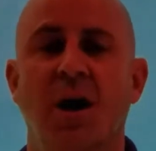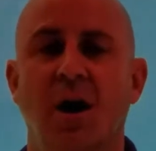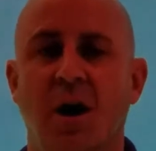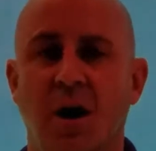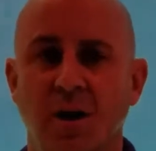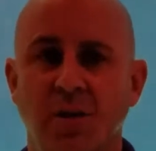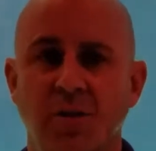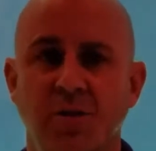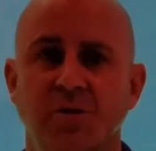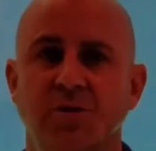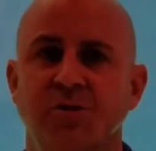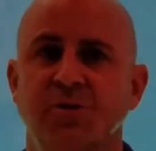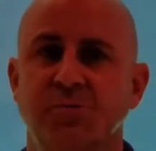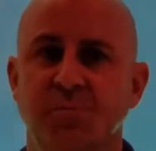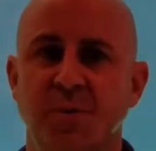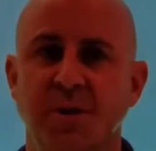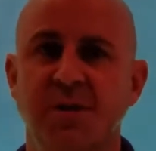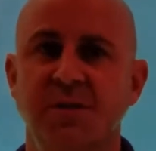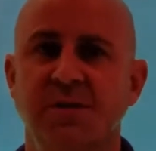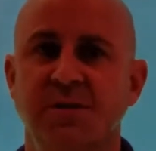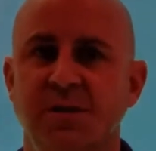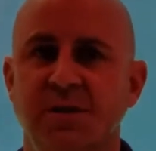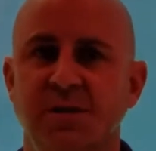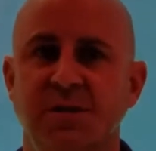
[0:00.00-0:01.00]
other
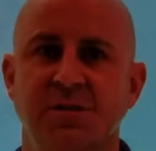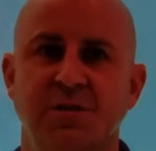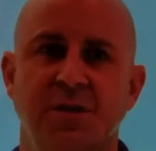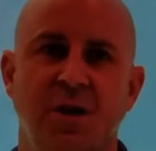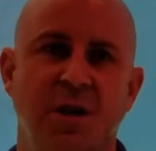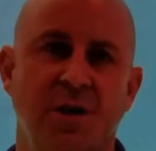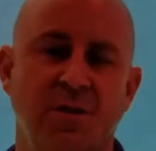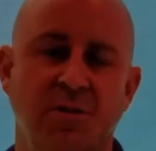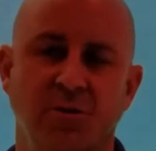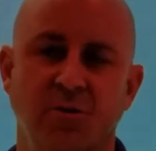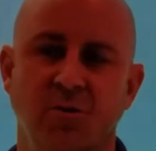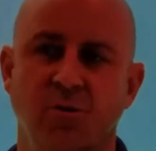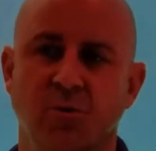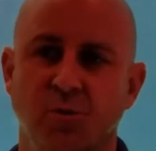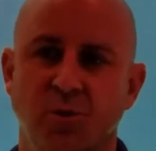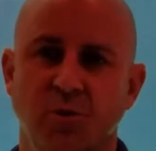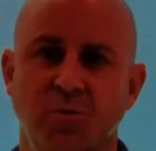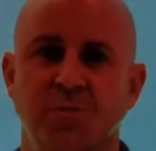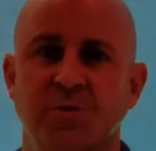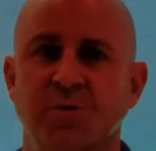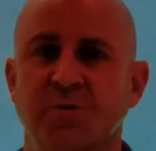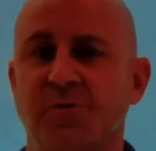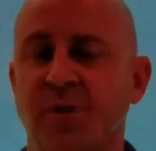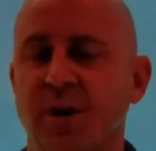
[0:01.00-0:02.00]
species, other
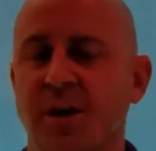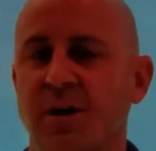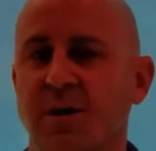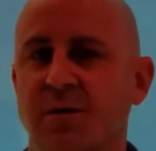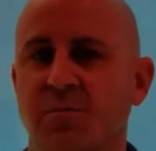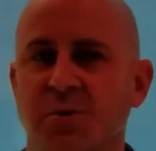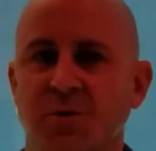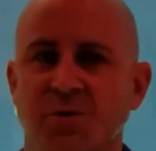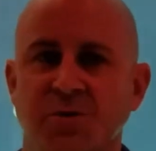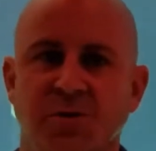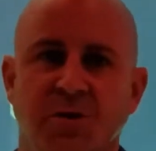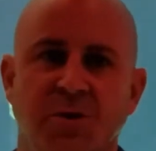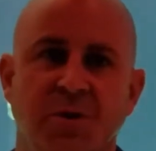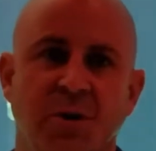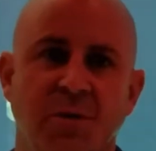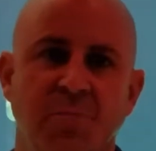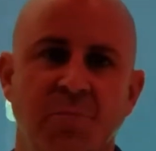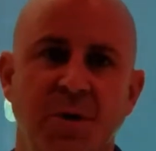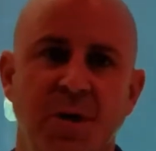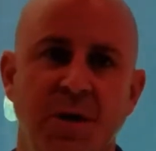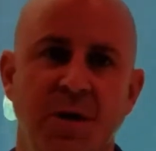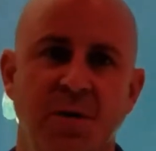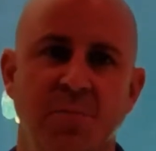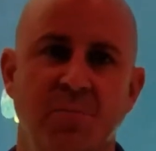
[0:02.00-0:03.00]
groups of animals are going to
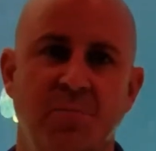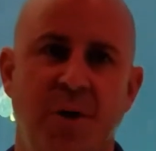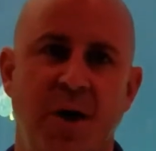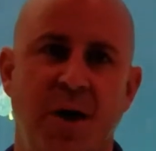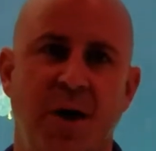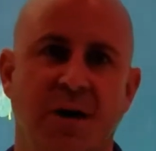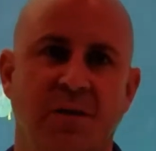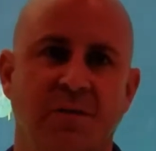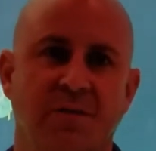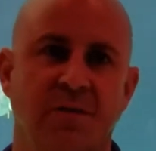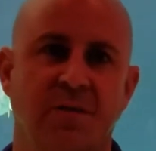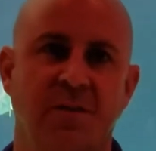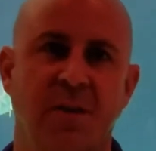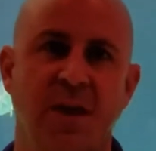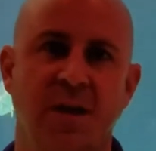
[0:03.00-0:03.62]
be impacted.